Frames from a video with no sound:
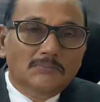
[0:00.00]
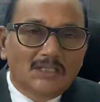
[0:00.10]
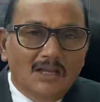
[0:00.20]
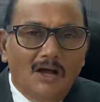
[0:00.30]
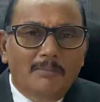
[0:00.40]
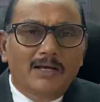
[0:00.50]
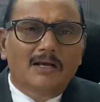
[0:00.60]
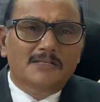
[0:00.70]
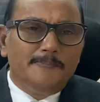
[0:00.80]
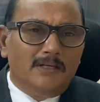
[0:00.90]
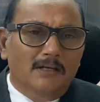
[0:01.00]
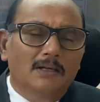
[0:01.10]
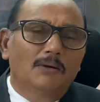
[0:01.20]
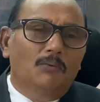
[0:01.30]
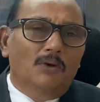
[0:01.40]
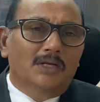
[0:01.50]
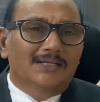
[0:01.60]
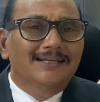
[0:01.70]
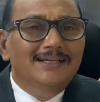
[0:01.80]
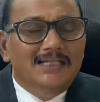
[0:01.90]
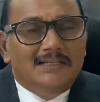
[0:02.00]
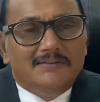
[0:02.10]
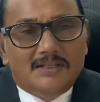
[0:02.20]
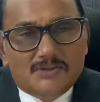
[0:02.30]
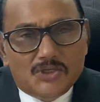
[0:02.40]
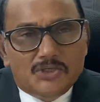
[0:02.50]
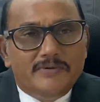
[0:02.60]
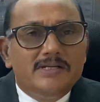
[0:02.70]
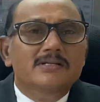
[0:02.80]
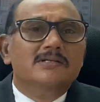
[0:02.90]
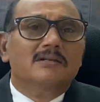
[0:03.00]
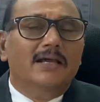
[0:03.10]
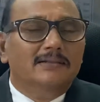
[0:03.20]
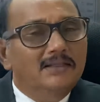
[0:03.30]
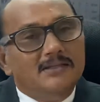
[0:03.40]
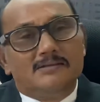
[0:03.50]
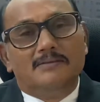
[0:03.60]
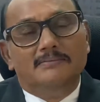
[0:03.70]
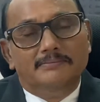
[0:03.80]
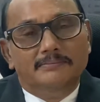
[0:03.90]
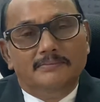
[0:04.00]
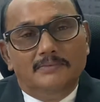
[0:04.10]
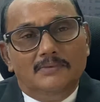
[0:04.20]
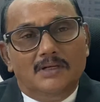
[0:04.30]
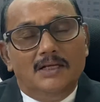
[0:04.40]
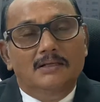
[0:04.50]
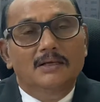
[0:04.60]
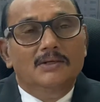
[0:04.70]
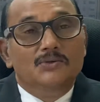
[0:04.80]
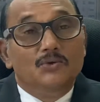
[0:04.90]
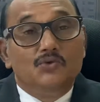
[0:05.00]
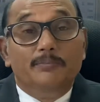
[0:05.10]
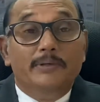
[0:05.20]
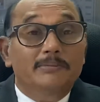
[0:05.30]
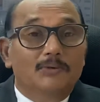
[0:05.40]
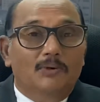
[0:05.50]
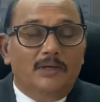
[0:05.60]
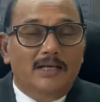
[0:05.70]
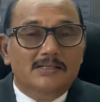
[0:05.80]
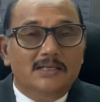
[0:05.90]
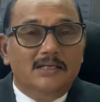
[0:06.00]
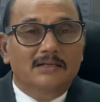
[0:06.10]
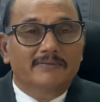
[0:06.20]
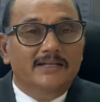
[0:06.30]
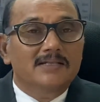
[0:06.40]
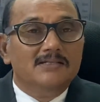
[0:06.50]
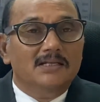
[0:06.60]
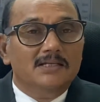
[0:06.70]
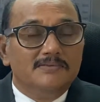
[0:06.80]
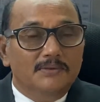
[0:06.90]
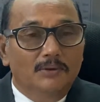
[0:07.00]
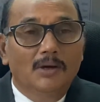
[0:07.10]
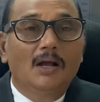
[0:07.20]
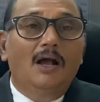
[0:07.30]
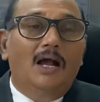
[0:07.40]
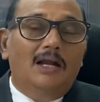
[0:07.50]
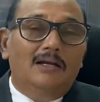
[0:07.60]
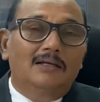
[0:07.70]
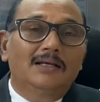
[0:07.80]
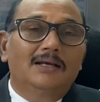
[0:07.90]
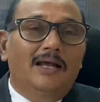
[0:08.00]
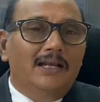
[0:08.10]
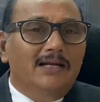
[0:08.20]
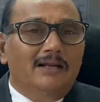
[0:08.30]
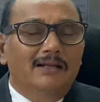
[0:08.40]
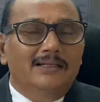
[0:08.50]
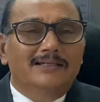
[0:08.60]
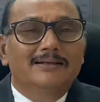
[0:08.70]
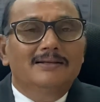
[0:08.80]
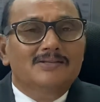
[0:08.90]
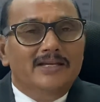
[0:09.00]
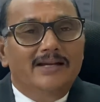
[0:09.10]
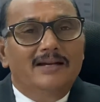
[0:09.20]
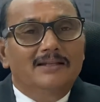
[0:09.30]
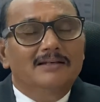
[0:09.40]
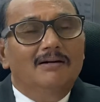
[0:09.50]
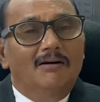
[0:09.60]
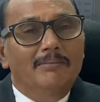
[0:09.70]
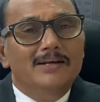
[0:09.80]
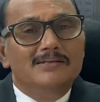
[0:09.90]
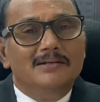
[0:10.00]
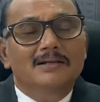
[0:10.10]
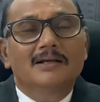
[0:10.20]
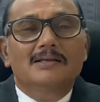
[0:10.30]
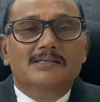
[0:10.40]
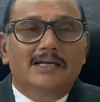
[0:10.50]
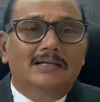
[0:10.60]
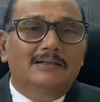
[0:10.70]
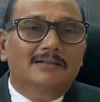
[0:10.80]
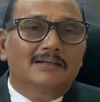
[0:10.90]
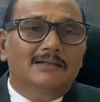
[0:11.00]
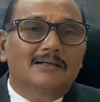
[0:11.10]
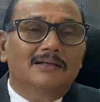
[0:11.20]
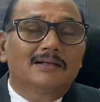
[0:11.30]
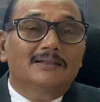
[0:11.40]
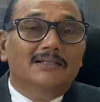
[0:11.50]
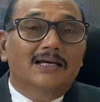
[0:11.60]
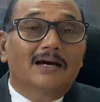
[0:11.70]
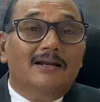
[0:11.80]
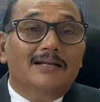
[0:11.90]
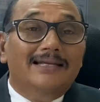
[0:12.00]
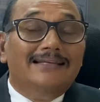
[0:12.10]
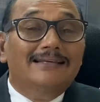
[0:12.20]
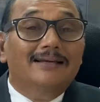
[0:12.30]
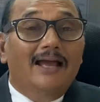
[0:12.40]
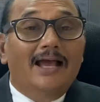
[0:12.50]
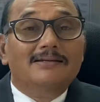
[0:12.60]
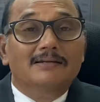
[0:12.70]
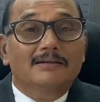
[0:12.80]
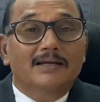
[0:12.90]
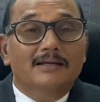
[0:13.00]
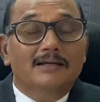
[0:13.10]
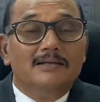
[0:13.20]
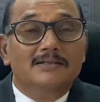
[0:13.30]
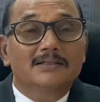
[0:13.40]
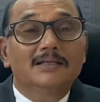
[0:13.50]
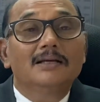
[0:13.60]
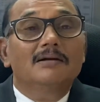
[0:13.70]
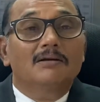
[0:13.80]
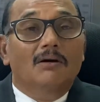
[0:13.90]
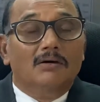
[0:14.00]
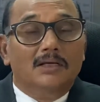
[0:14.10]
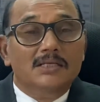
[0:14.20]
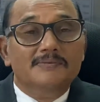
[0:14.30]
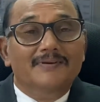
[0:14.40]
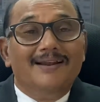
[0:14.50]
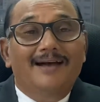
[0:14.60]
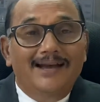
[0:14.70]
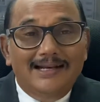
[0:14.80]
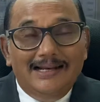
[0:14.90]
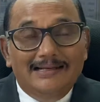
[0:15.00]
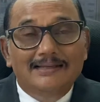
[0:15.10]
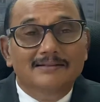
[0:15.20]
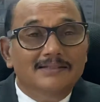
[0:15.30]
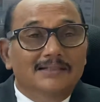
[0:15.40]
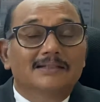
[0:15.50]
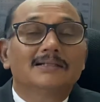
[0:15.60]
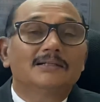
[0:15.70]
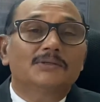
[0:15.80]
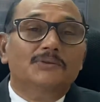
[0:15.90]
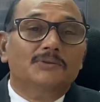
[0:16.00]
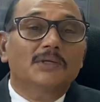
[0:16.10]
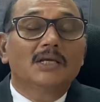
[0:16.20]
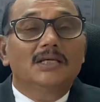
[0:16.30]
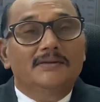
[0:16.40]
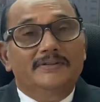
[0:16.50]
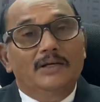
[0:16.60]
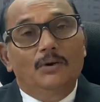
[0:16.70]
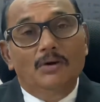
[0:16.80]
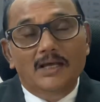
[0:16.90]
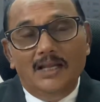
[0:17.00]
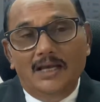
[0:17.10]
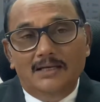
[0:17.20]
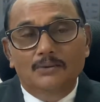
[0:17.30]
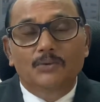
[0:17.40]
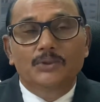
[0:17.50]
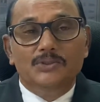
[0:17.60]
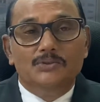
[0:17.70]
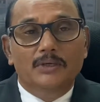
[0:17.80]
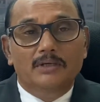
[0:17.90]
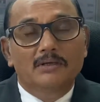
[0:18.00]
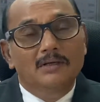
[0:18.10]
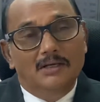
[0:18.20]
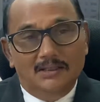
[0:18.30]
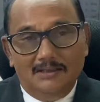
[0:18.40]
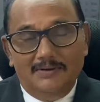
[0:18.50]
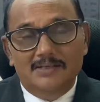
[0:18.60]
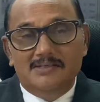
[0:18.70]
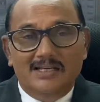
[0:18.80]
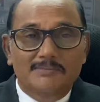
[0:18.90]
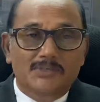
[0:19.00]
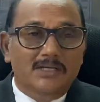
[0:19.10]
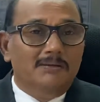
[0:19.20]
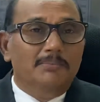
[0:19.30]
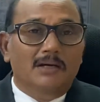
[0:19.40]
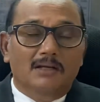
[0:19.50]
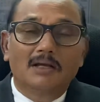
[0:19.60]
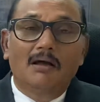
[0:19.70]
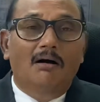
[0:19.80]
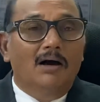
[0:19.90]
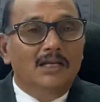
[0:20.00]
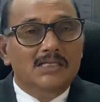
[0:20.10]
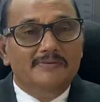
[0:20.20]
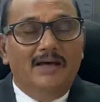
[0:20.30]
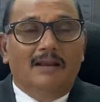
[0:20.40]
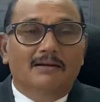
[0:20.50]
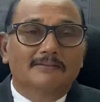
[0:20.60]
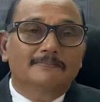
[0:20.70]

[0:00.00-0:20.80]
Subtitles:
government hospital only, even the situation is like this. Right? So Supreme Court has taken a very serious view and literally chided the governments, stating that they are taking action against the doctors for highlighting the issues. If they don't highlight, who is going? Otherwise, same statement, all is well.